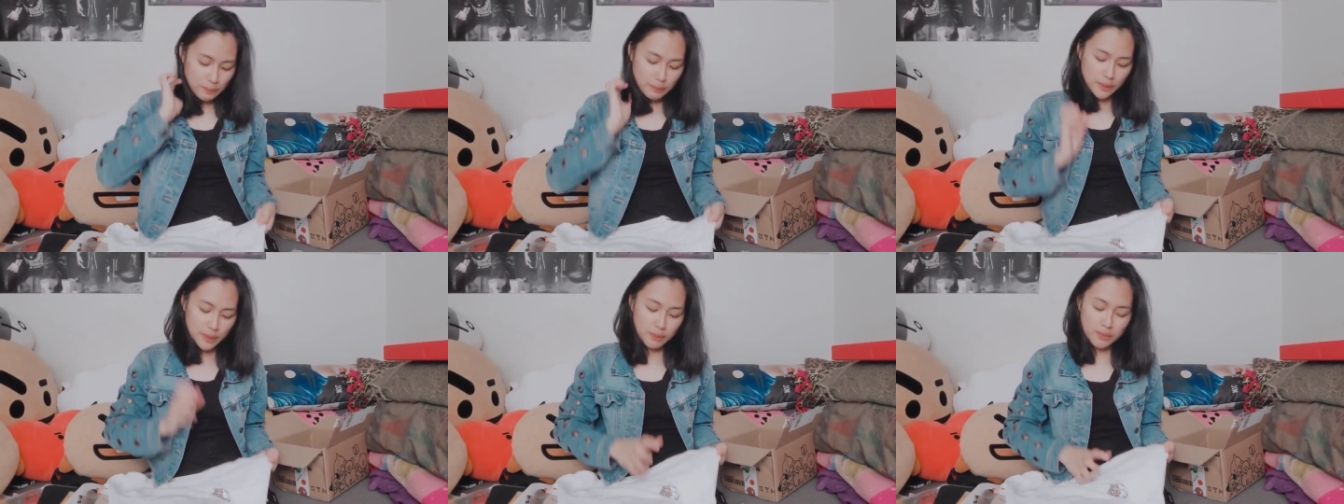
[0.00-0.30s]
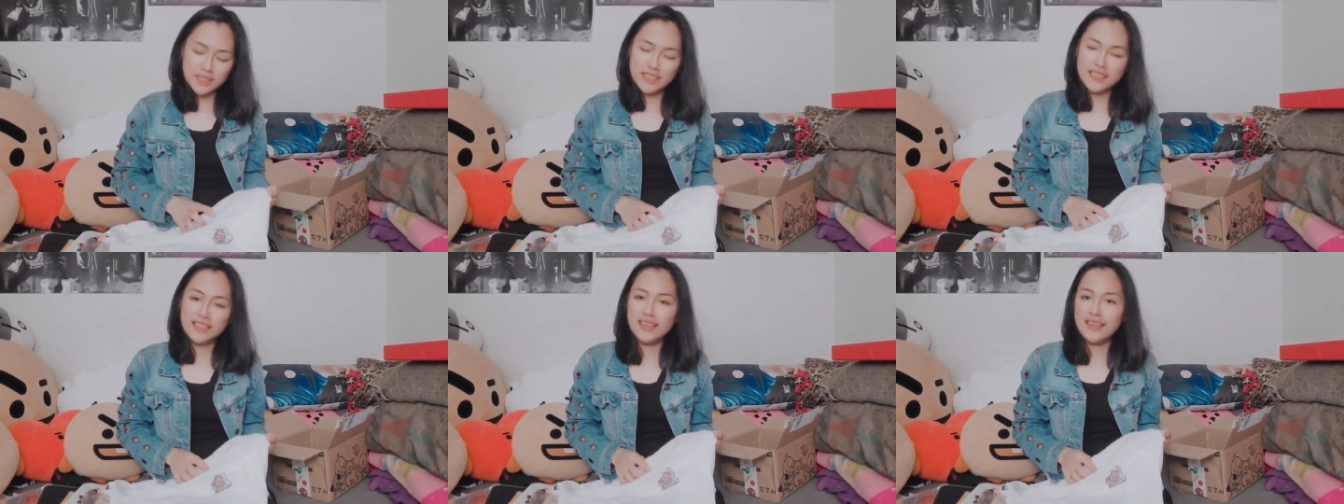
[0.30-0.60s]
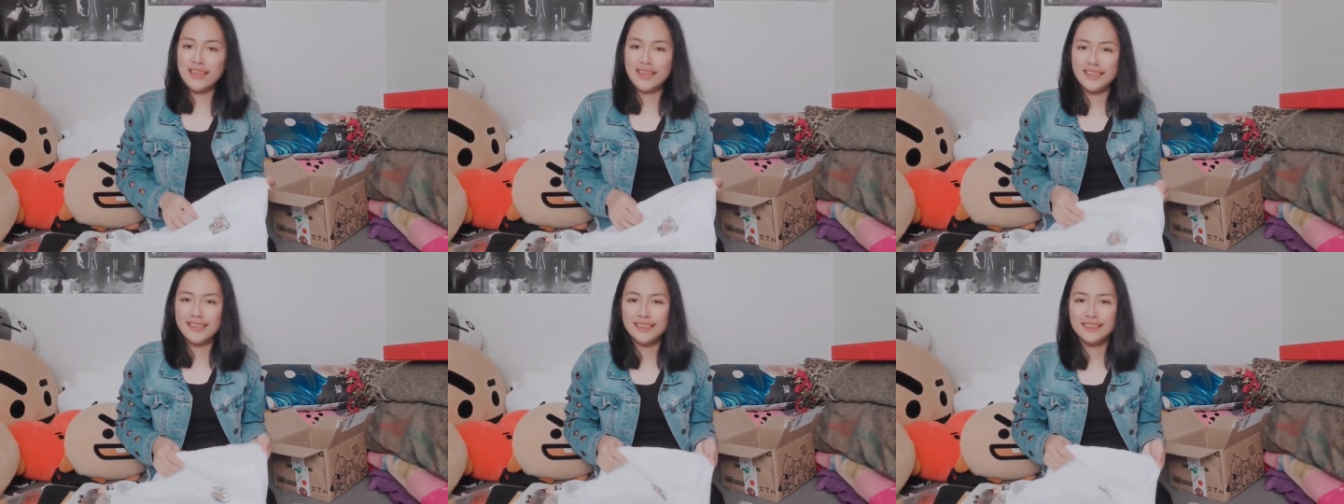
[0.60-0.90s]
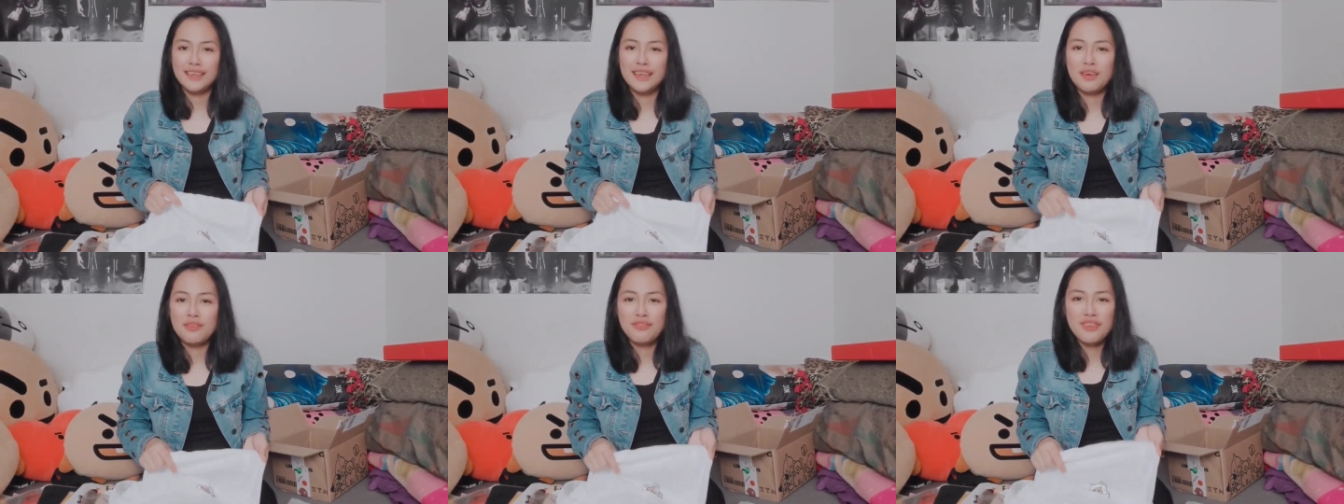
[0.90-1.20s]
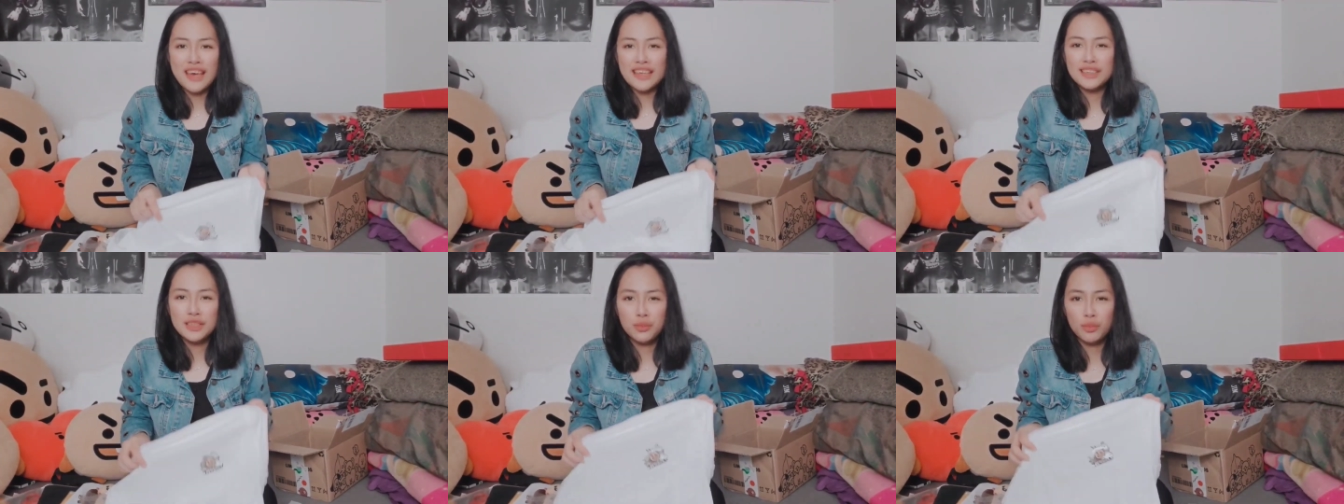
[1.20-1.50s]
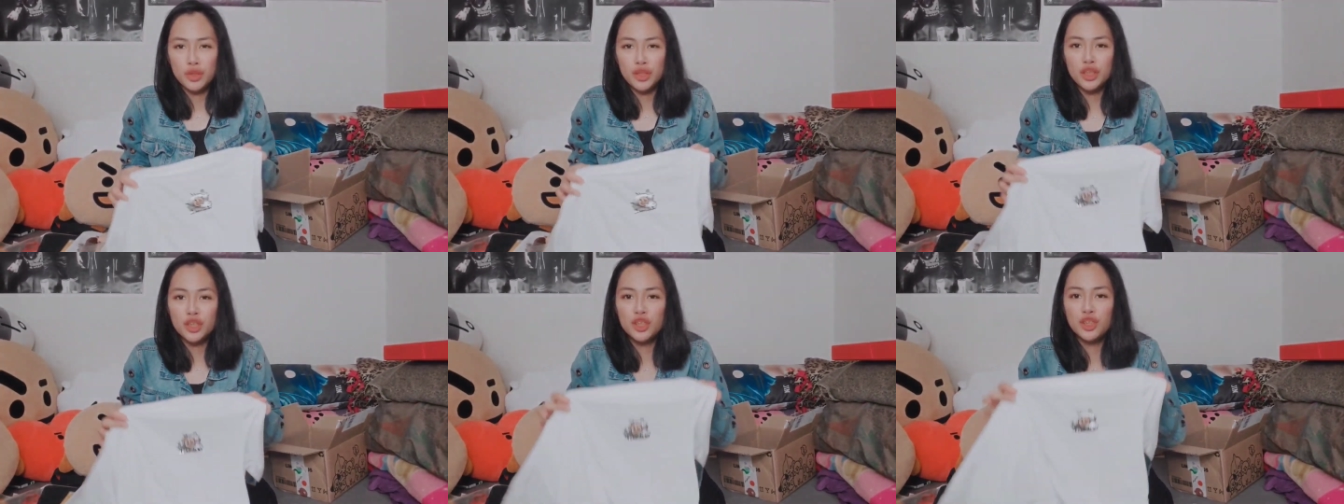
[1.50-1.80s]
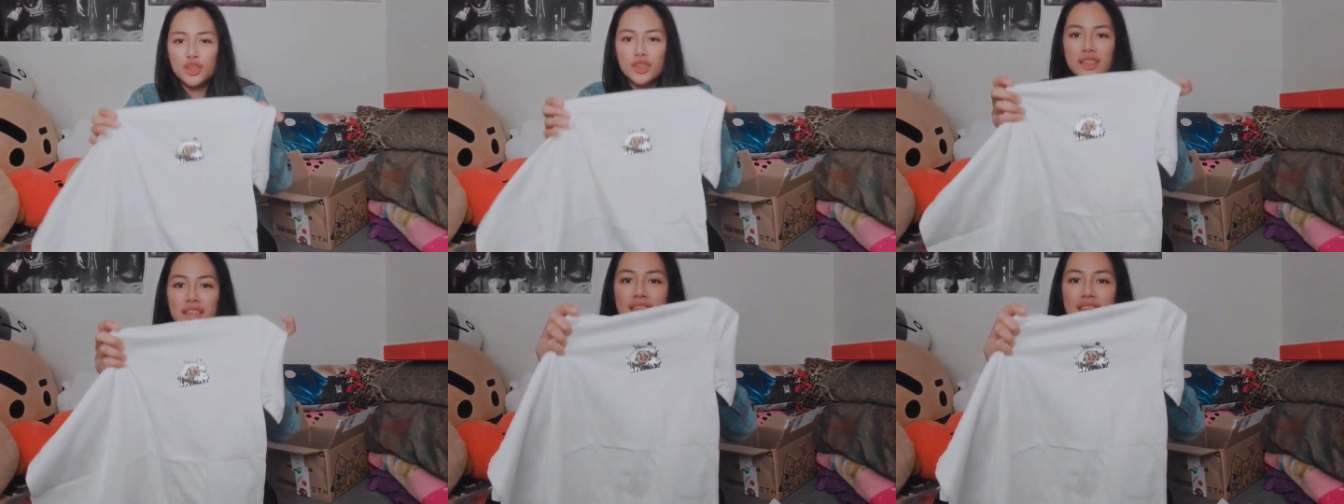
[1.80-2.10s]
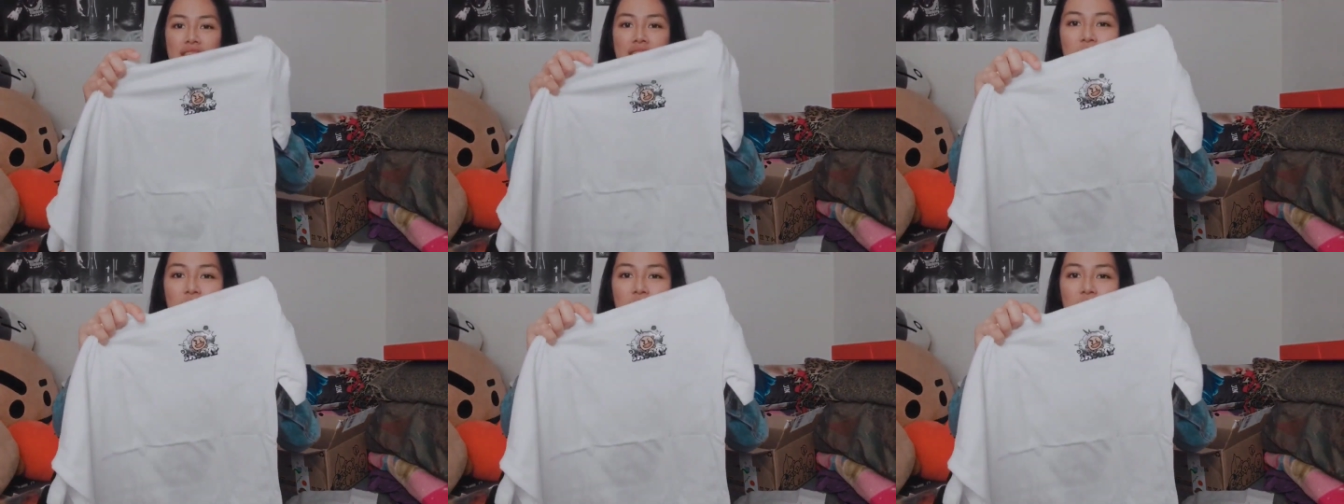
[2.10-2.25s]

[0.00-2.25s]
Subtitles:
But I mean, fancy one, a Shooky.